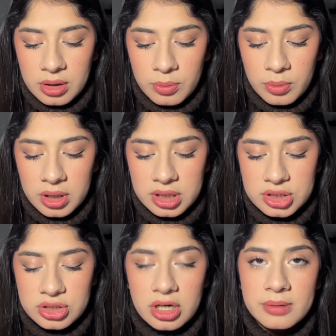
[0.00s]
What a
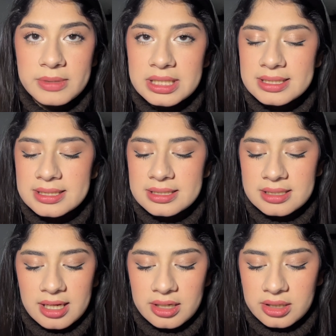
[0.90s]
charming
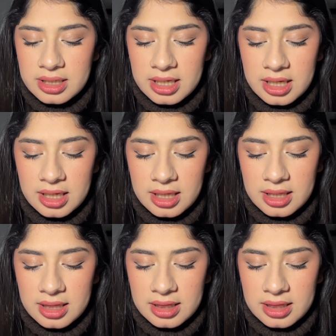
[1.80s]
Saturday.